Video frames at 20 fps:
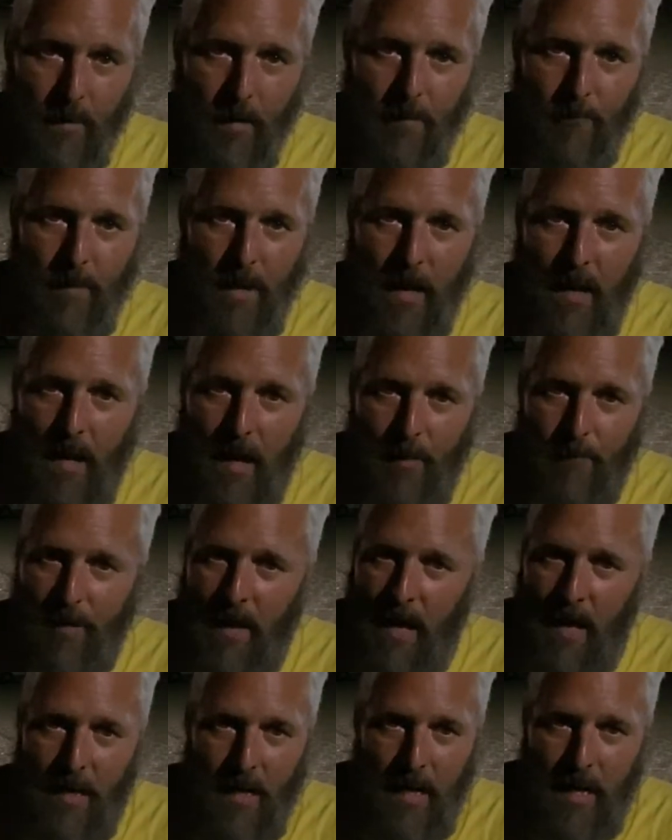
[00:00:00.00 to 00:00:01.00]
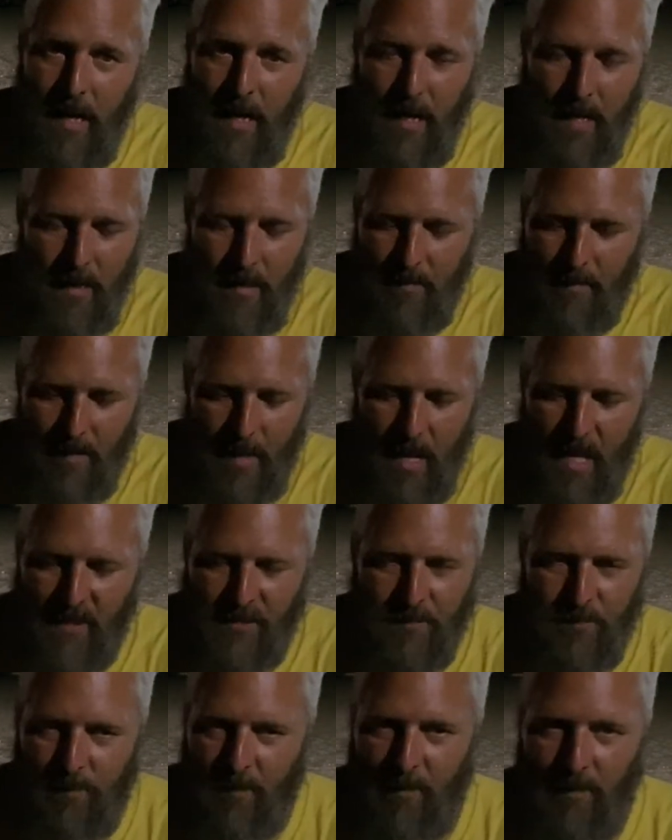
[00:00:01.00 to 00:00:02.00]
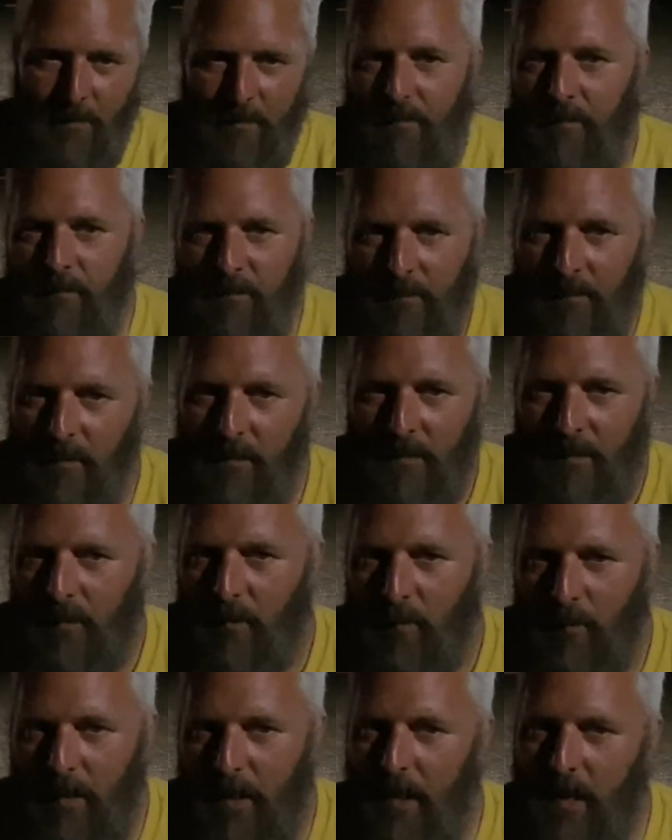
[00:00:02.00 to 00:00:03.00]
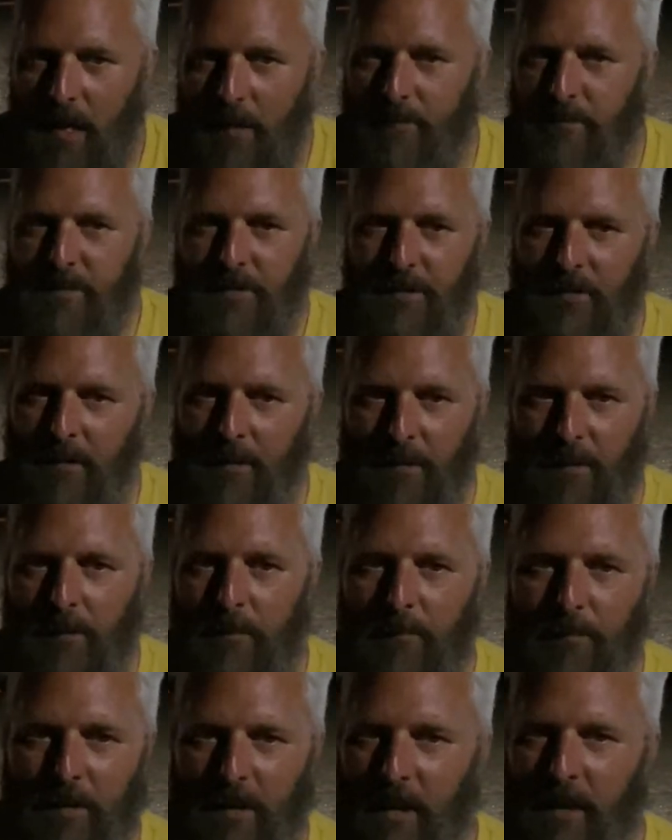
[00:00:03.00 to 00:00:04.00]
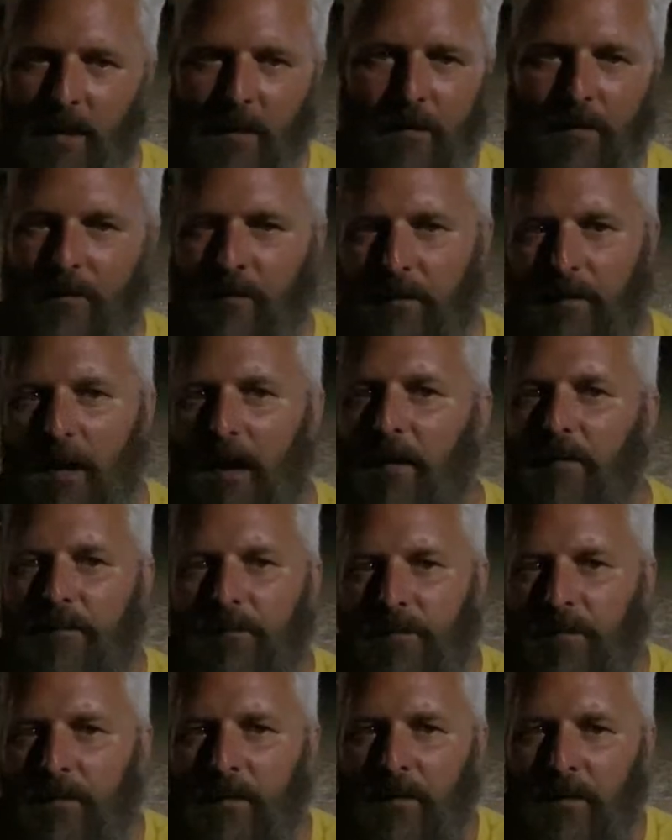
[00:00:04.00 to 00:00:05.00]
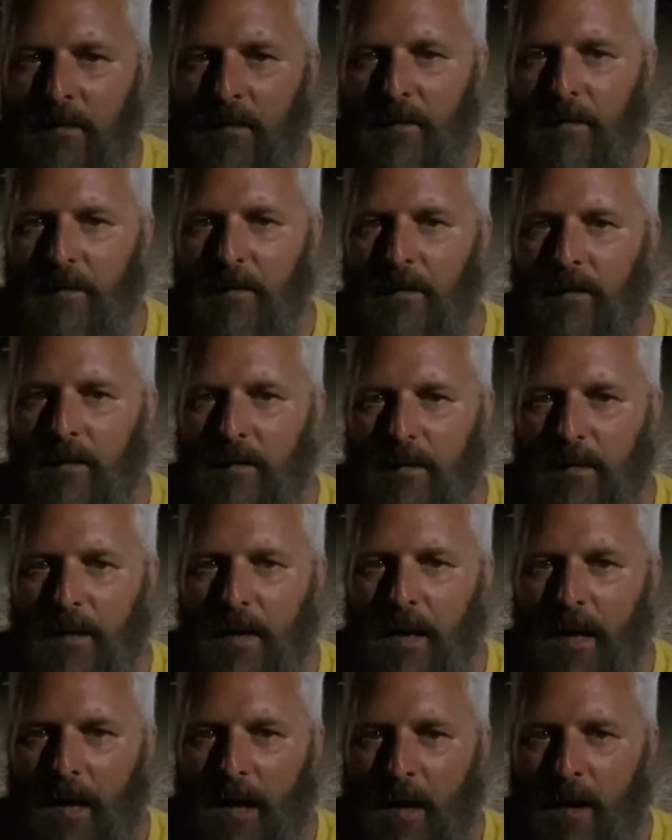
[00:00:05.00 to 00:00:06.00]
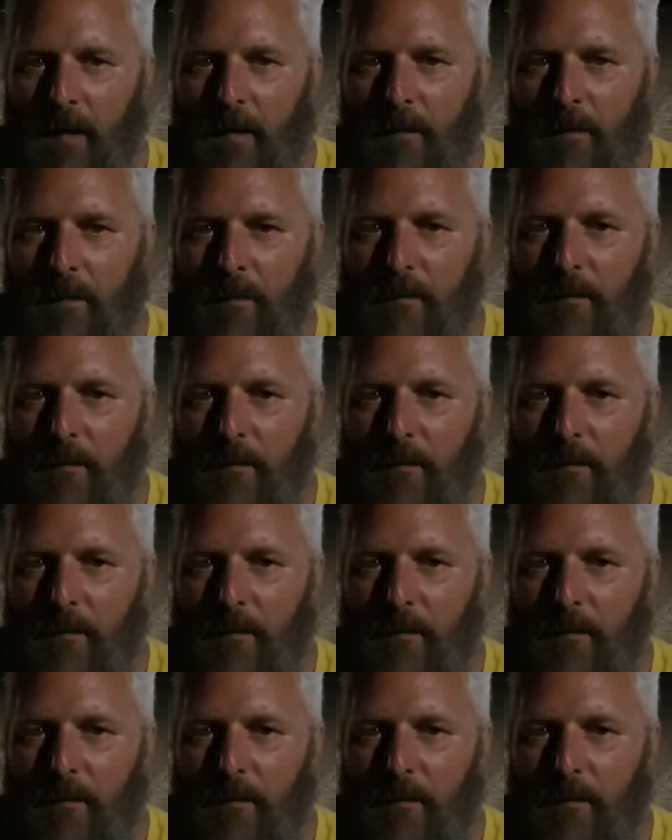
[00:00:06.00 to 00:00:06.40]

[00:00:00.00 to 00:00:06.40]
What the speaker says: I'm not a expert when it comes to political stuff. You know,